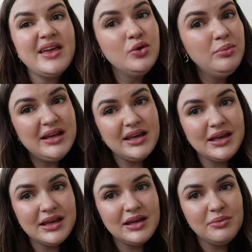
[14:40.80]
they're normally
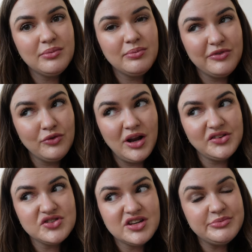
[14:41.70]
here before
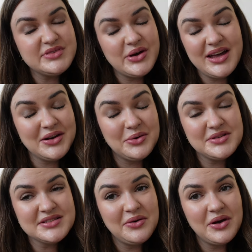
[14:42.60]
lunchtime, so I don't know
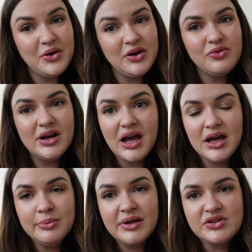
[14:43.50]
what's going on. I really
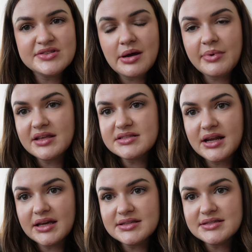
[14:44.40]
hope it just kind of gets
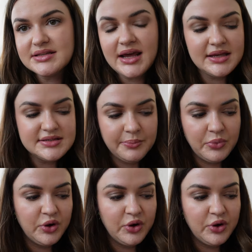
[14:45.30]
collected today at some